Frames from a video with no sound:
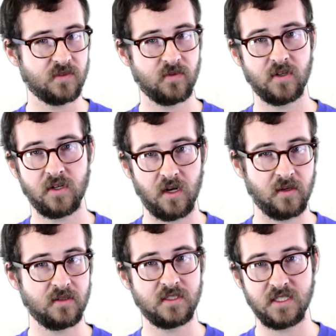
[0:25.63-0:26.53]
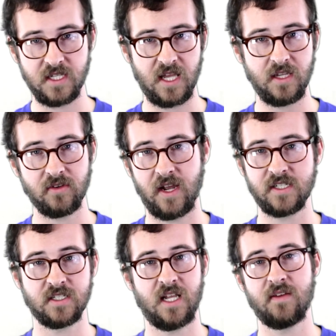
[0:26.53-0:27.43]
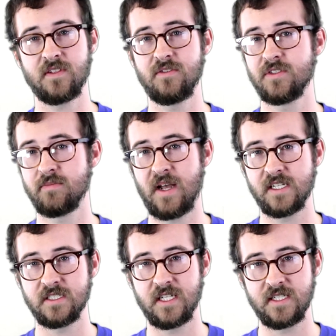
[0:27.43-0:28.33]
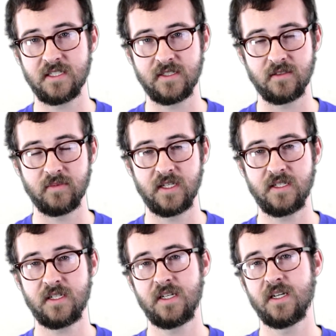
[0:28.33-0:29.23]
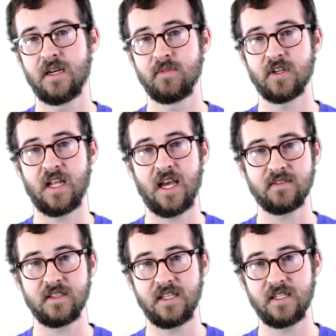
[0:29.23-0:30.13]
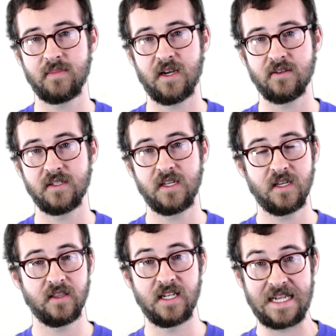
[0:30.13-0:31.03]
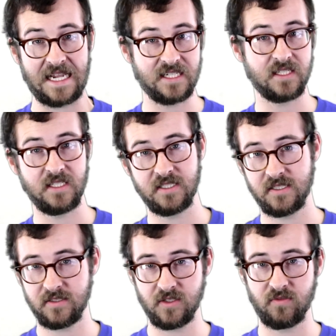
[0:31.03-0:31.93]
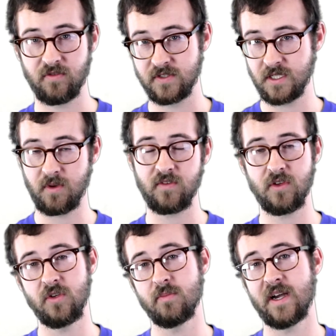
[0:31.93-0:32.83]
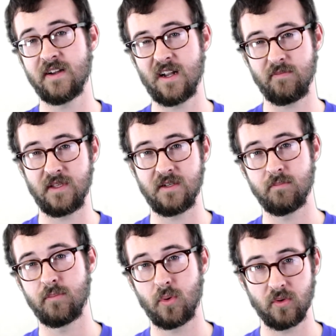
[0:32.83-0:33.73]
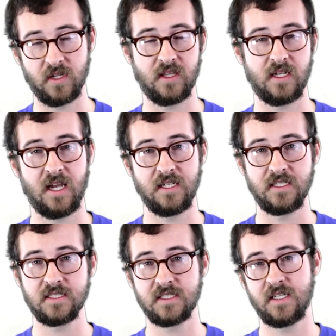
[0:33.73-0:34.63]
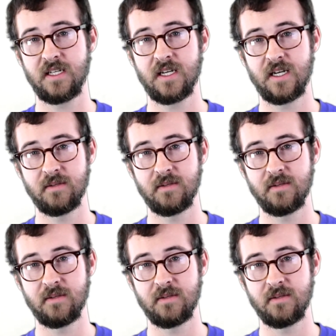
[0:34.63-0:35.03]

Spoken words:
Just for today, you're actually going to have to use your imagination a little bit. You're going to have to think about the 90s. So for some of you, you might not have been born in the 90s.